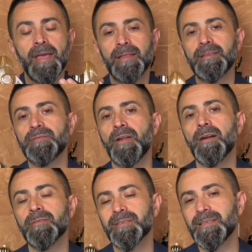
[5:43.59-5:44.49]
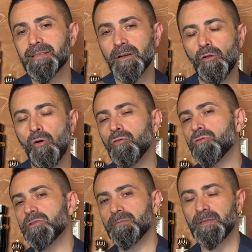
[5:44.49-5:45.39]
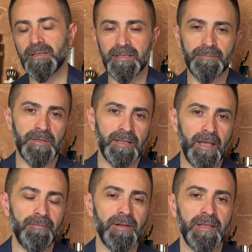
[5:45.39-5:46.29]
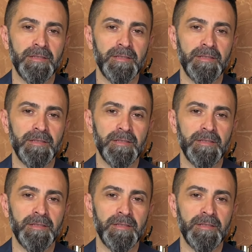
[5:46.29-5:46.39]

And this fragrance is a clone something that's been heavily